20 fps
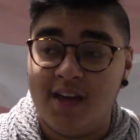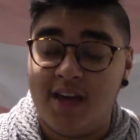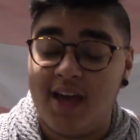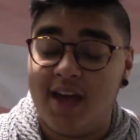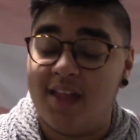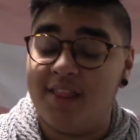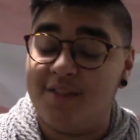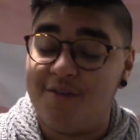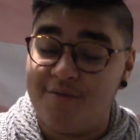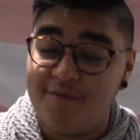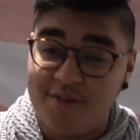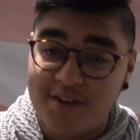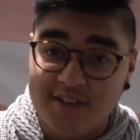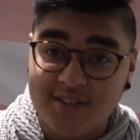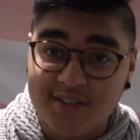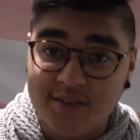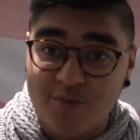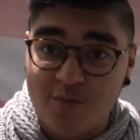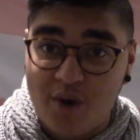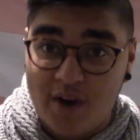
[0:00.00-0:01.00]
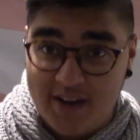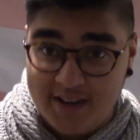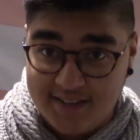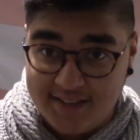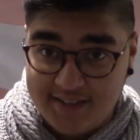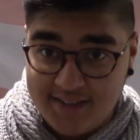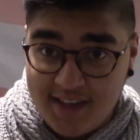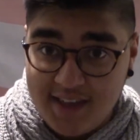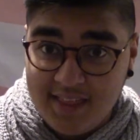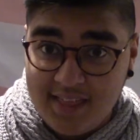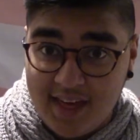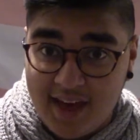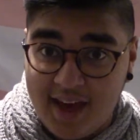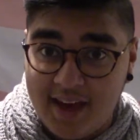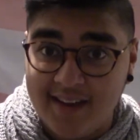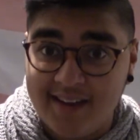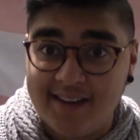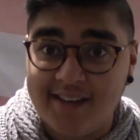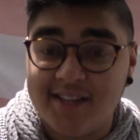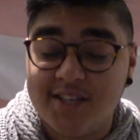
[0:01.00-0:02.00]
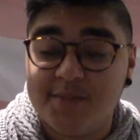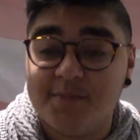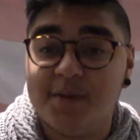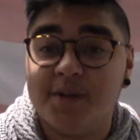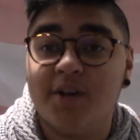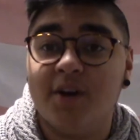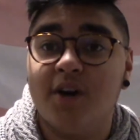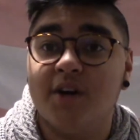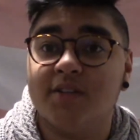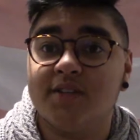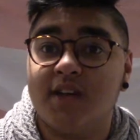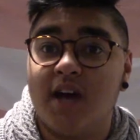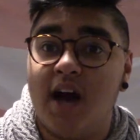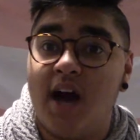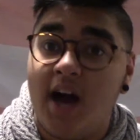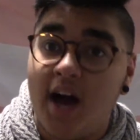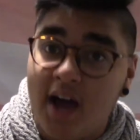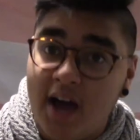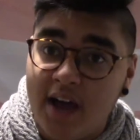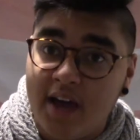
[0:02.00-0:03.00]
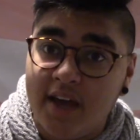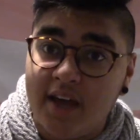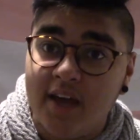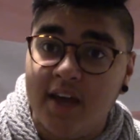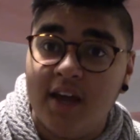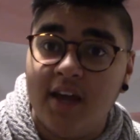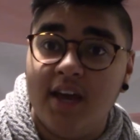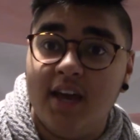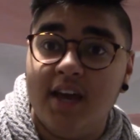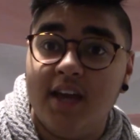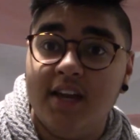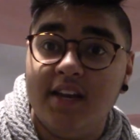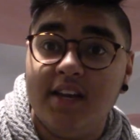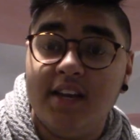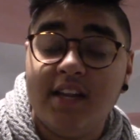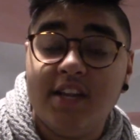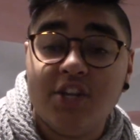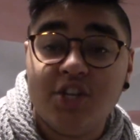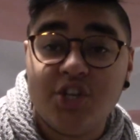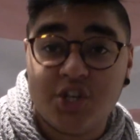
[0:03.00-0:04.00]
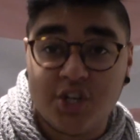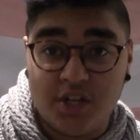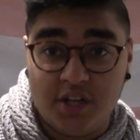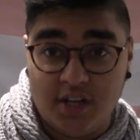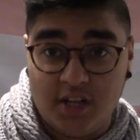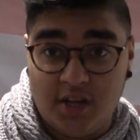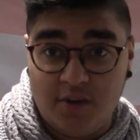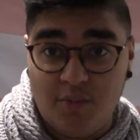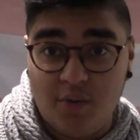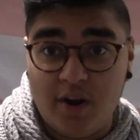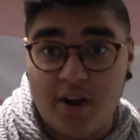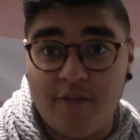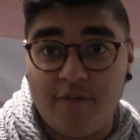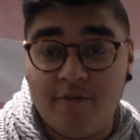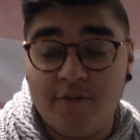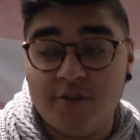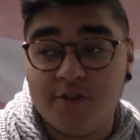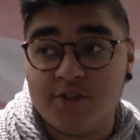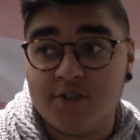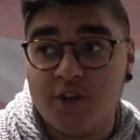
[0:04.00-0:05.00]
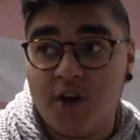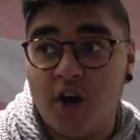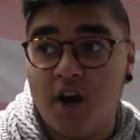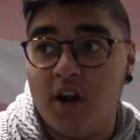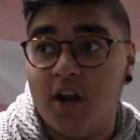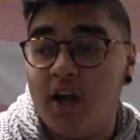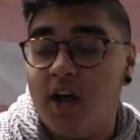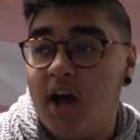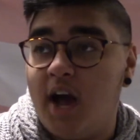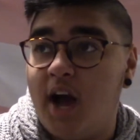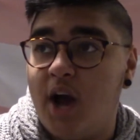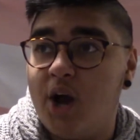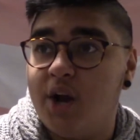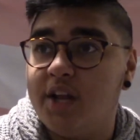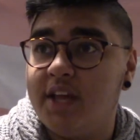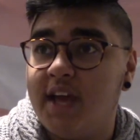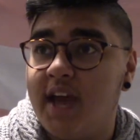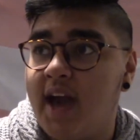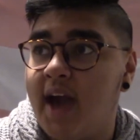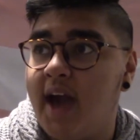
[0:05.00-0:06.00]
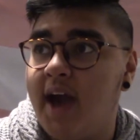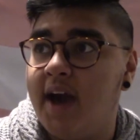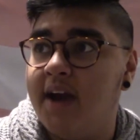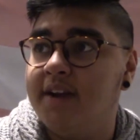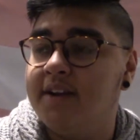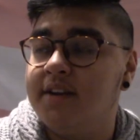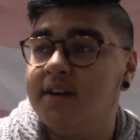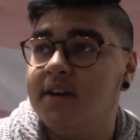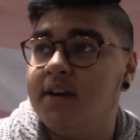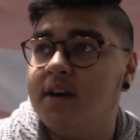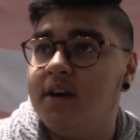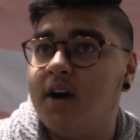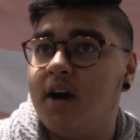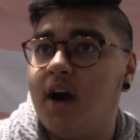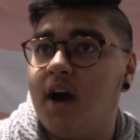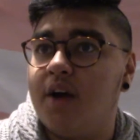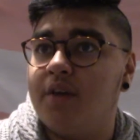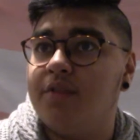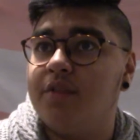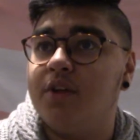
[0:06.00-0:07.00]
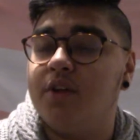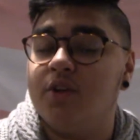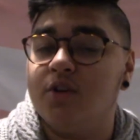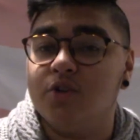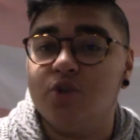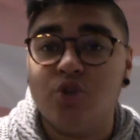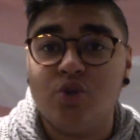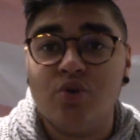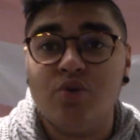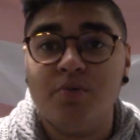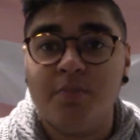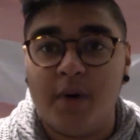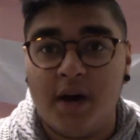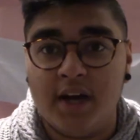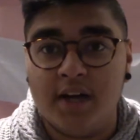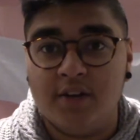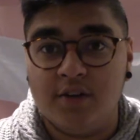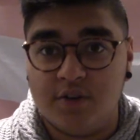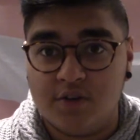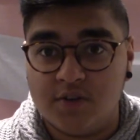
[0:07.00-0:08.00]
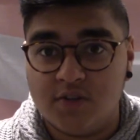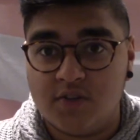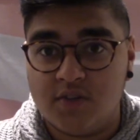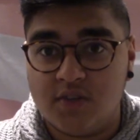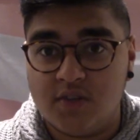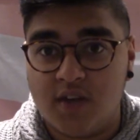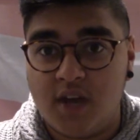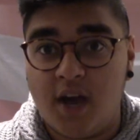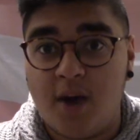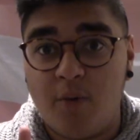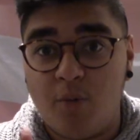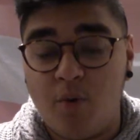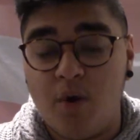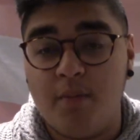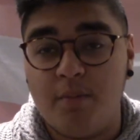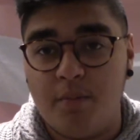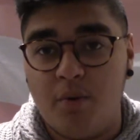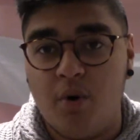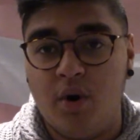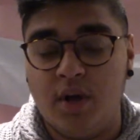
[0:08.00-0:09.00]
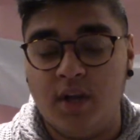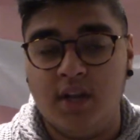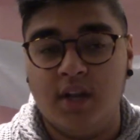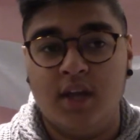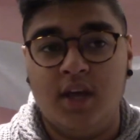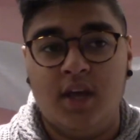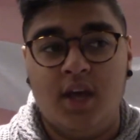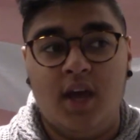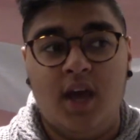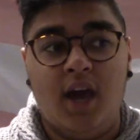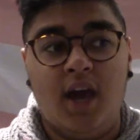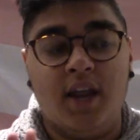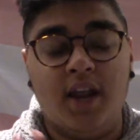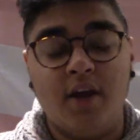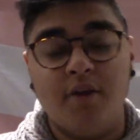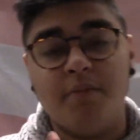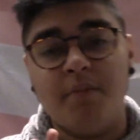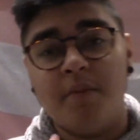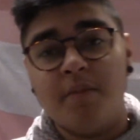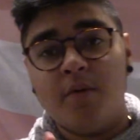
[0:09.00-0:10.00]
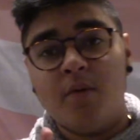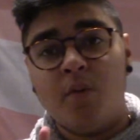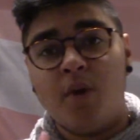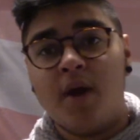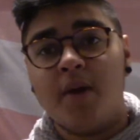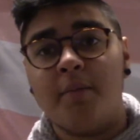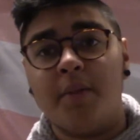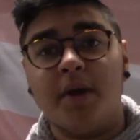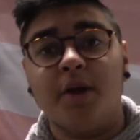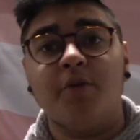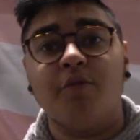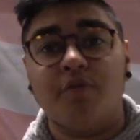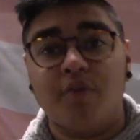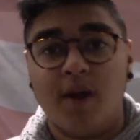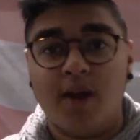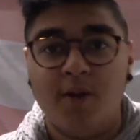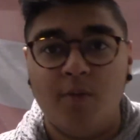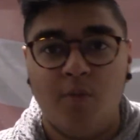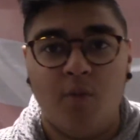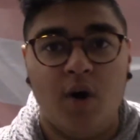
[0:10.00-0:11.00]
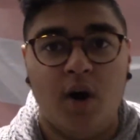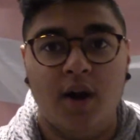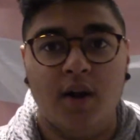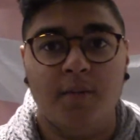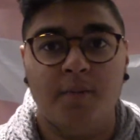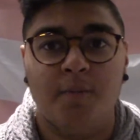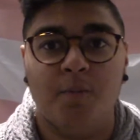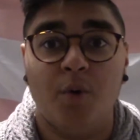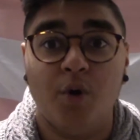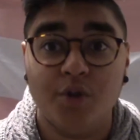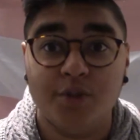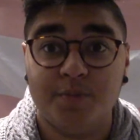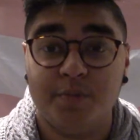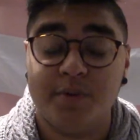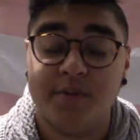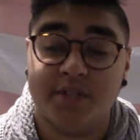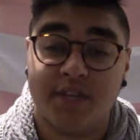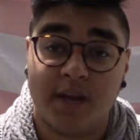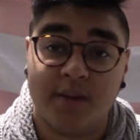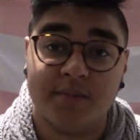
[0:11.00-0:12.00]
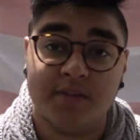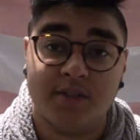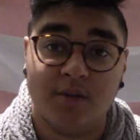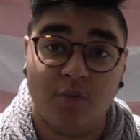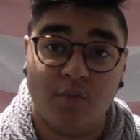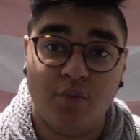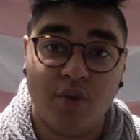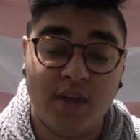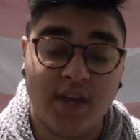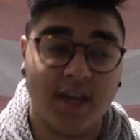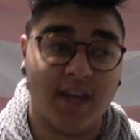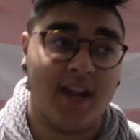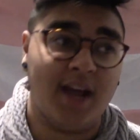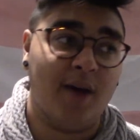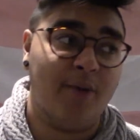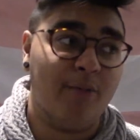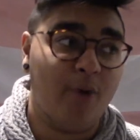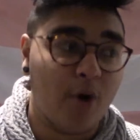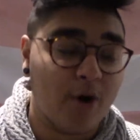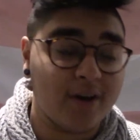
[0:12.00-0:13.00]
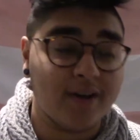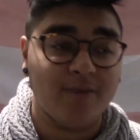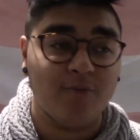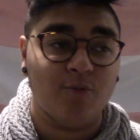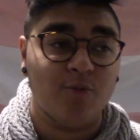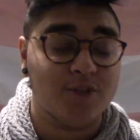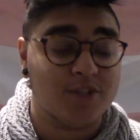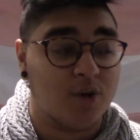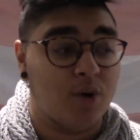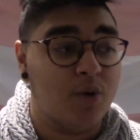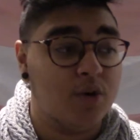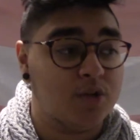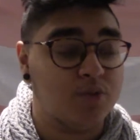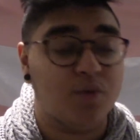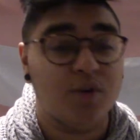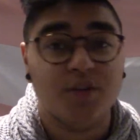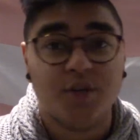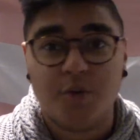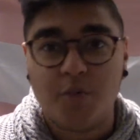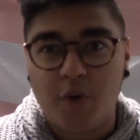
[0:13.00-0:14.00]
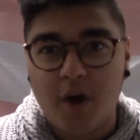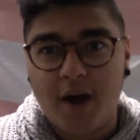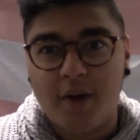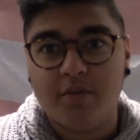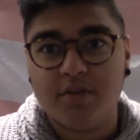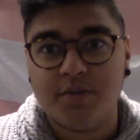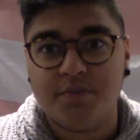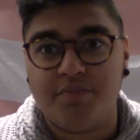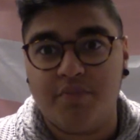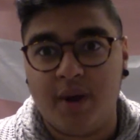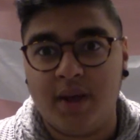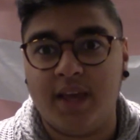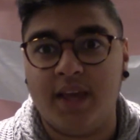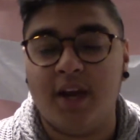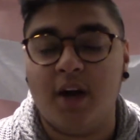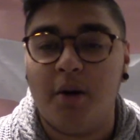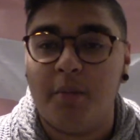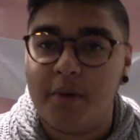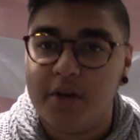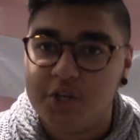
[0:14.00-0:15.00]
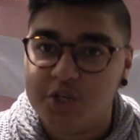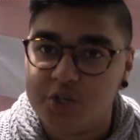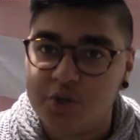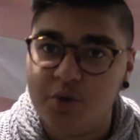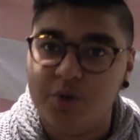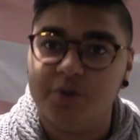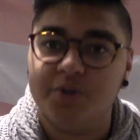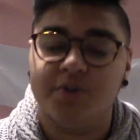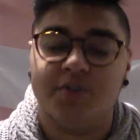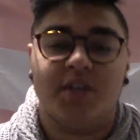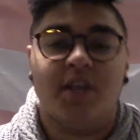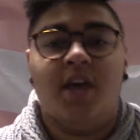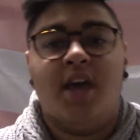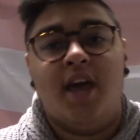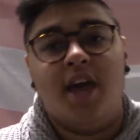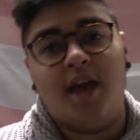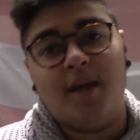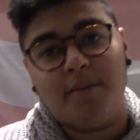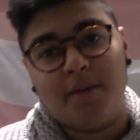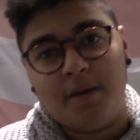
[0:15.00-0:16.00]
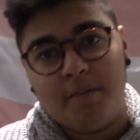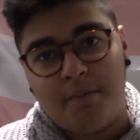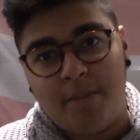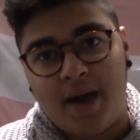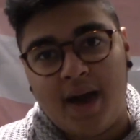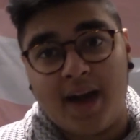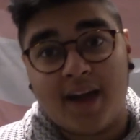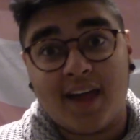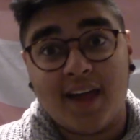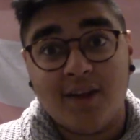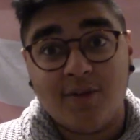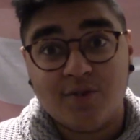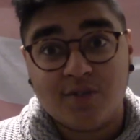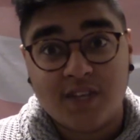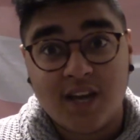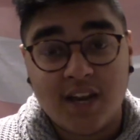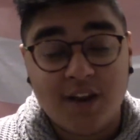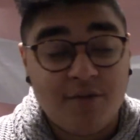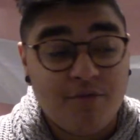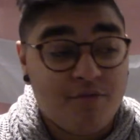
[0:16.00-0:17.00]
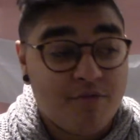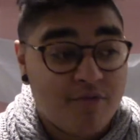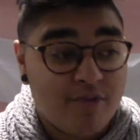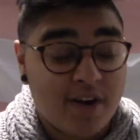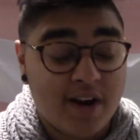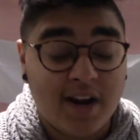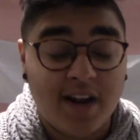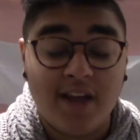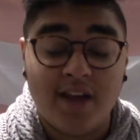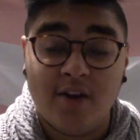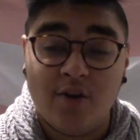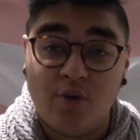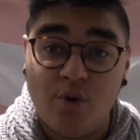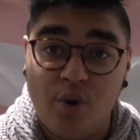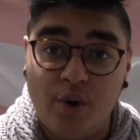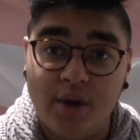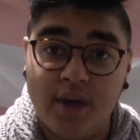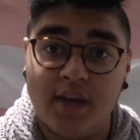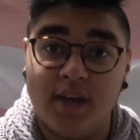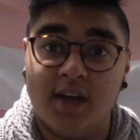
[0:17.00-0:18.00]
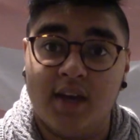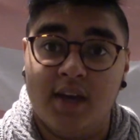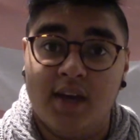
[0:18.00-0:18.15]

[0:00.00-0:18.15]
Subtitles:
And the reason why I say that is because I initially, when I first got, I only had, I think, 2 binders at one point. And I remember wearing my gray one multiple times in a week, and I was always wondering why I was breaking out my shoulders and my back, and it was getting really annoying.